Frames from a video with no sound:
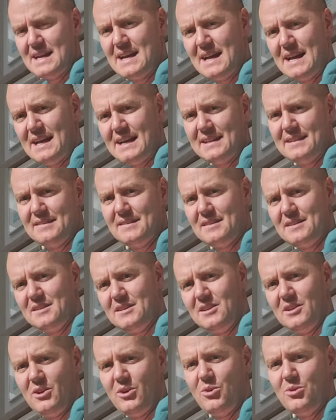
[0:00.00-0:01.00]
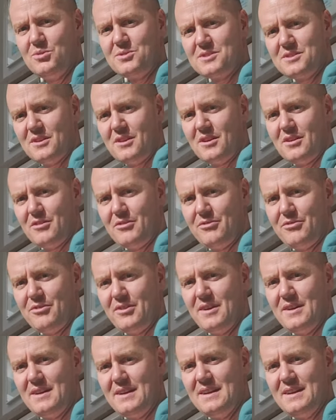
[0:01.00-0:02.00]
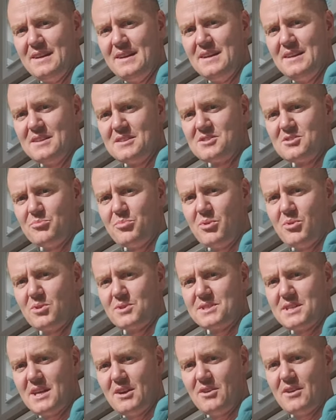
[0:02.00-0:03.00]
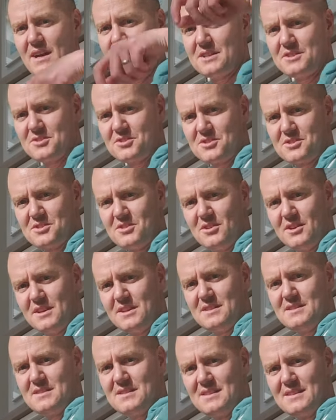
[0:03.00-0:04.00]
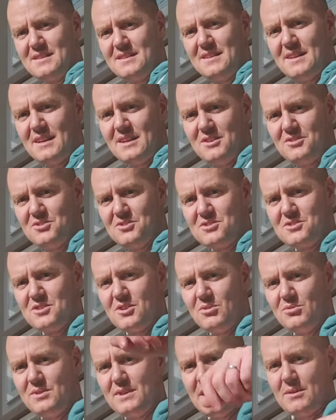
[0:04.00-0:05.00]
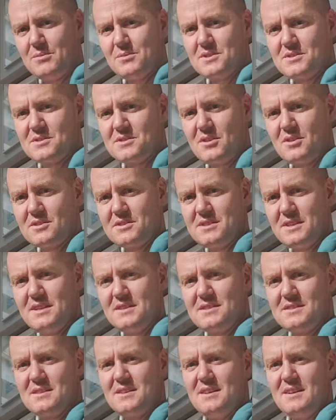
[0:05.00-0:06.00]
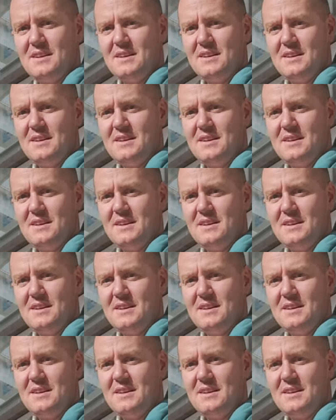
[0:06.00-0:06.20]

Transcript: and loads of support here at your sides that you just don't get with the stock seats.